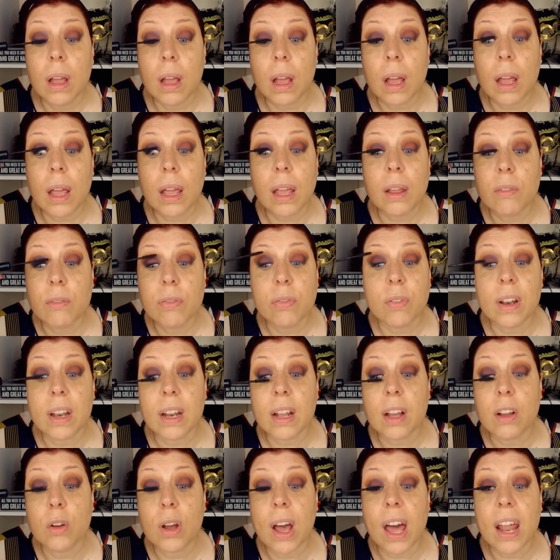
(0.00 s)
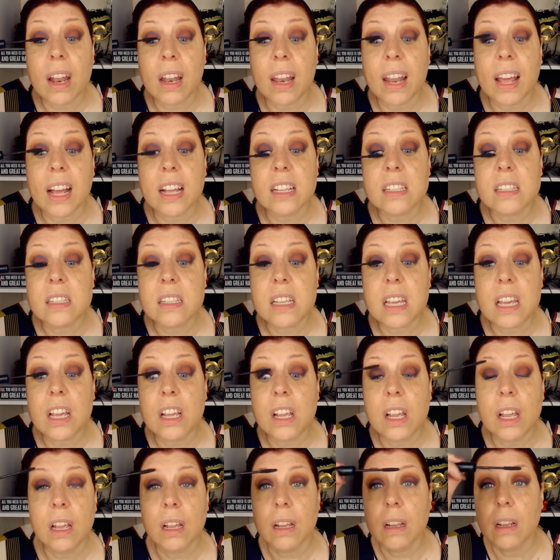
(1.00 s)
in kind of like a
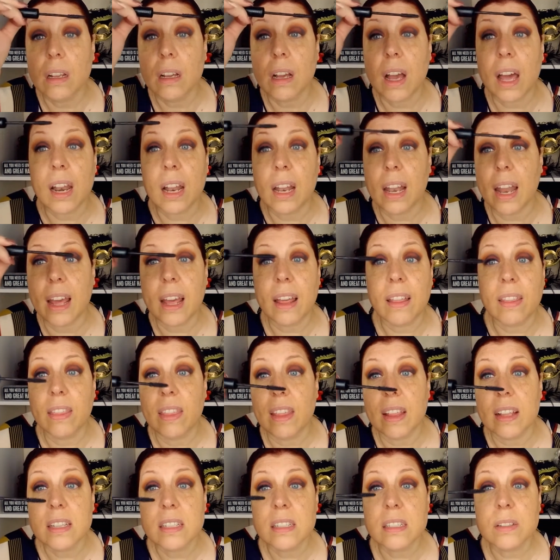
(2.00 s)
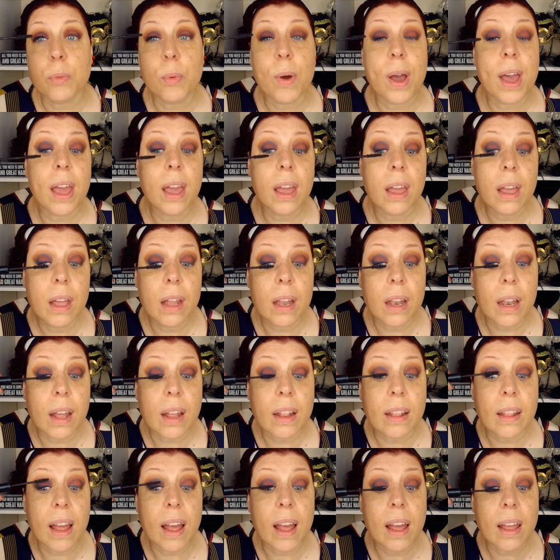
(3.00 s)
Z, kind of like this way,
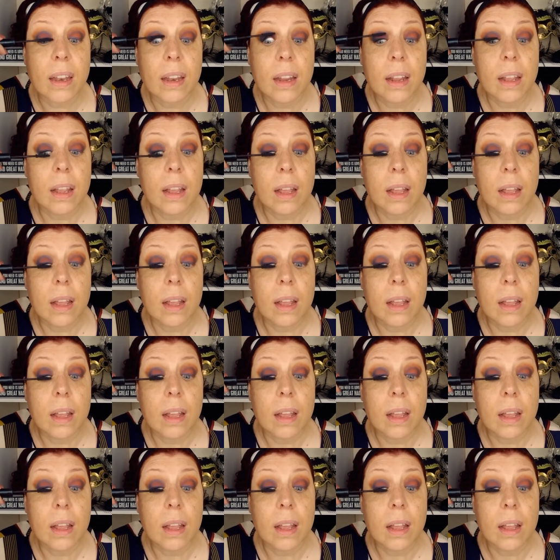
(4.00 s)
like that.